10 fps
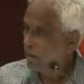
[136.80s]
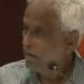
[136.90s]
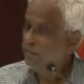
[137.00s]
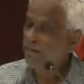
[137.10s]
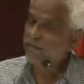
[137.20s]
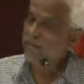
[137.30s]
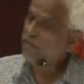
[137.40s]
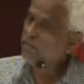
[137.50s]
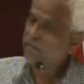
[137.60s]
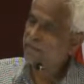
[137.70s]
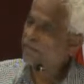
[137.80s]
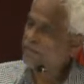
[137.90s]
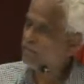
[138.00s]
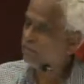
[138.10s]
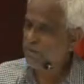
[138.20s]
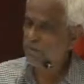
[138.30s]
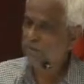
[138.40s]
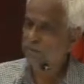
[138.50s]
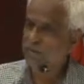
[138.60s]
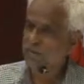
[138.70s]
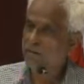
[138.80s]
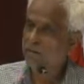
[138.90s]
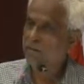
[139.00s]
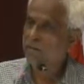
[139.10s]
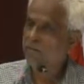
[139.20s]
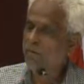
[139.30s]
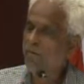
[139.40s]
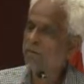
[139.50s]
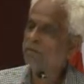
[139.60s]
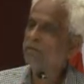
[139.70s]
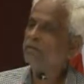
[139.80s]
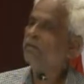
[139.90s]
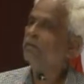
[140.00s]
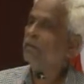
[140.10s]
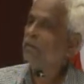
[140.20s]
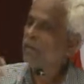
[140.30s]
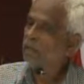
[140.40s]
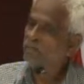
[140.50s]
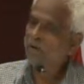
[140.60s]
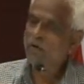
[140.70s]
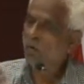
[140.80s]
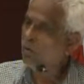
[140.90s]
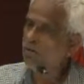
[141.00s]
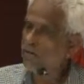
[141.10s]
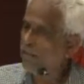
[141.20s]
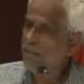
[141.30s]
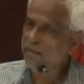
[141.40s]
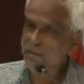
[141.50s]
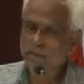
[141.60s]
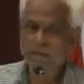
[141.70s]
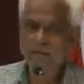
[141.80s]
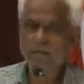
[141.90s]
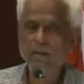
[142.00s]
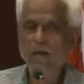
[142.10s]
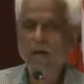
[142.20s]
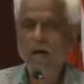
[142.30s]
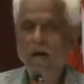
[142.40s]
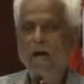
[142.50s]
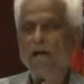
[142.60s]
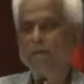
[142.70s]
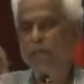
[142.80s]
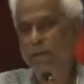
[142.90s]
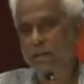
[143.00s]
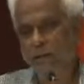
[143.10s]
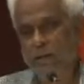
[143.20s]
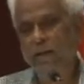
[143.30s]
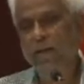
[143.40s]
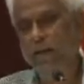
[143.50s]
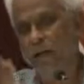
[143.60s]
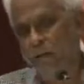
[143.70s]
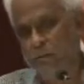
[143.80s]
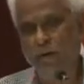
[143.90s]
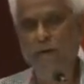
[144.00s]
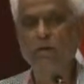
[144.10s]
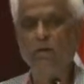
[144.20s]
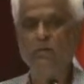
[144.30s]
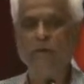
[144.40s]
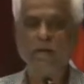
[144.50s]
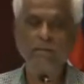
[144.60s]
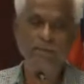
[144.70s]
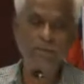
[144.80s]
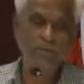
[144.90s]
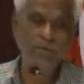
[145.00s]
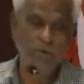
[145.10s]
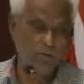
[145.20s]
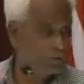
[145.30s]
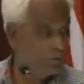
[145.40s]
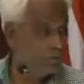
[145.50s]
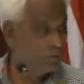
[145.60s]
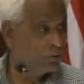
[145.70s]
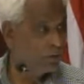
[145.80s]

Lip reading: It was a very embarrassing position, because in my whole career, I have been a great friend of Thai people also,